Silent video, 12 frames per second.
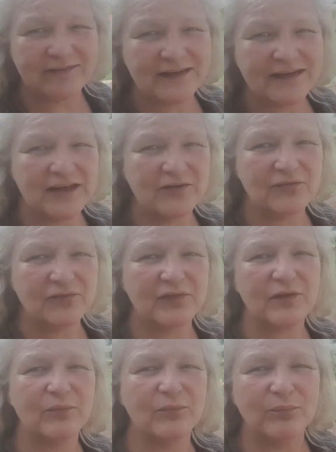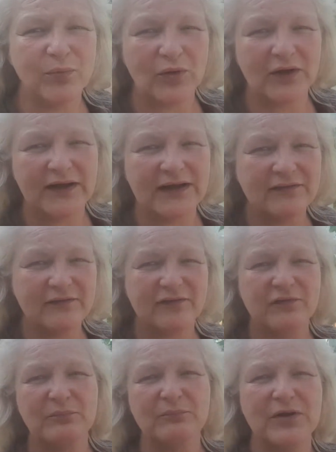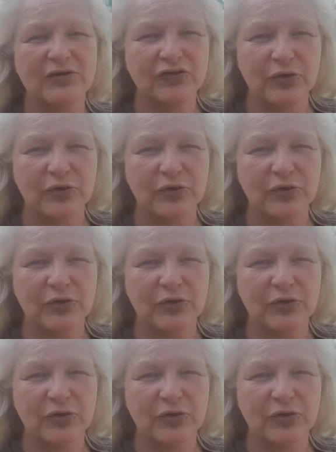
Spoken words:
to give them pollinators as much